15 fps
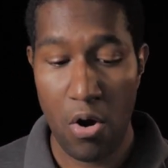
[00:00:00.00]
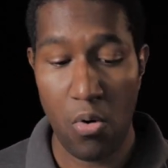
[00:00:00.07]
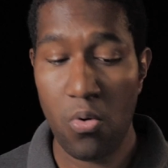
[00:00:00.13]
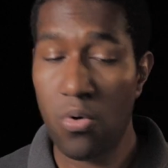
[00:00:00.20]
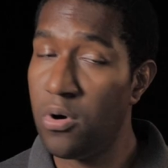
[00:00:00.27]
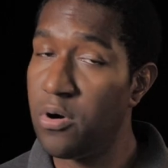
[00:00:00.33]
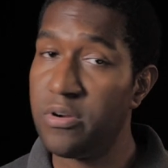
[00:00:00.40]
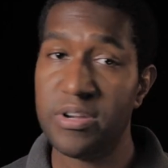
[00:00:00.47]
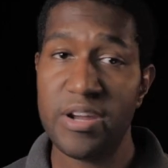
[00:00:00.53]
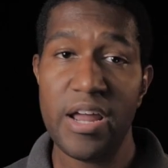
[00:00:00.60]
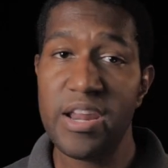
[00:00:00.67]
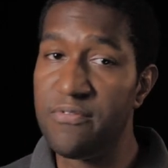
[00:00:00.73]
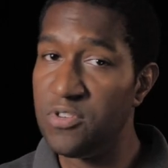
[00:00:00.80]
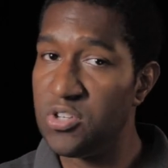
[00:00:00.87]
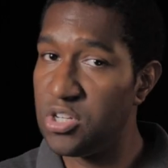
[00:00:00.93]
or
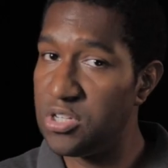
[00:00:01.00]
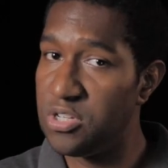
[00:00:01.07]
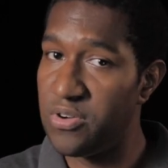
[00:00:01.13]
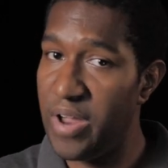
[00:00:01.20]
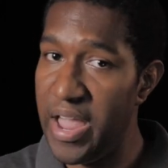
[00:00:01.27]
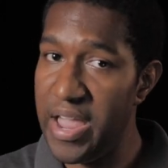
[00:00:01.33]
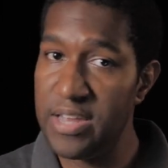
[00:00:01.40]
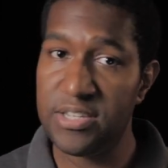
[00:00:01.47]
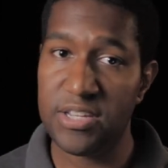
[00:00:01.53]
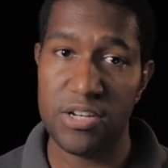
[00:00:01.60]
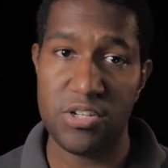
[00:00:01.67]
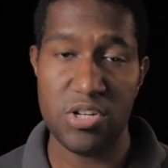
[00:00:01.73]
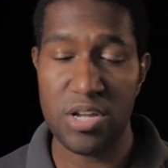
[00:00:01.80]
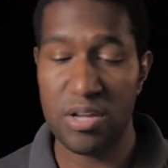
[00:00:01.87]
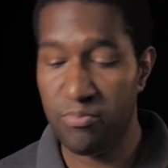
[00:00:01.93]
not even just your hand
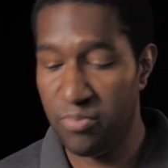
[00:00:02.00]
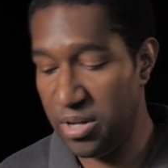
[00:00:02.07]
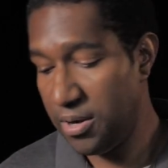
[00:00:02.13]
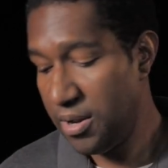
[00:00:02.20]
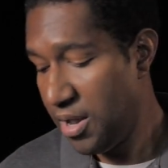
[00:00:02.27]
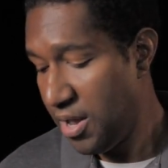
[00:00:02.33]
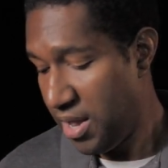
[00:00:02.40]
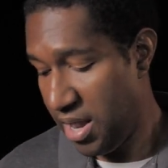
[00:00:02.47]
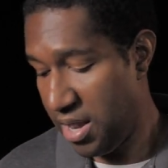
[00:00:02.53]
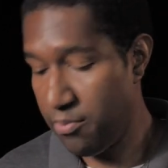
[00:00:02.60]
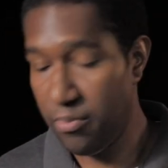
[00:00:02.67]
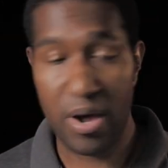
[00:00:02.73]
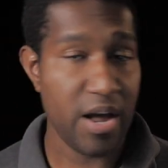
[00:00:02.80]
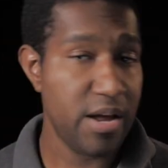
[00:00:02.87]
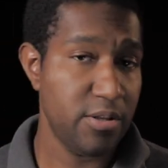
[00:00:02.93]
touching it, but in
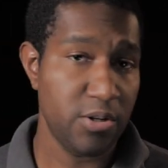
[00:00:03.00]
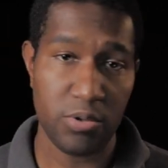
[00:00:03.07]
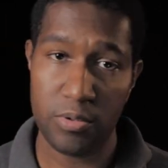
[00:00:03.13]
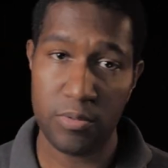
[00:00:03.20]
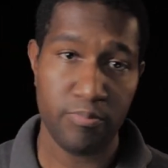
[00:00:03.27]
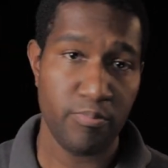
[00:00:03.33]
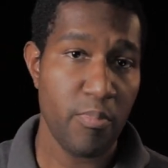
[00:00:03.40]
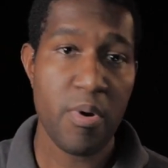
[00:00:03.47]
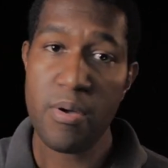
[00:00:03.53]
my little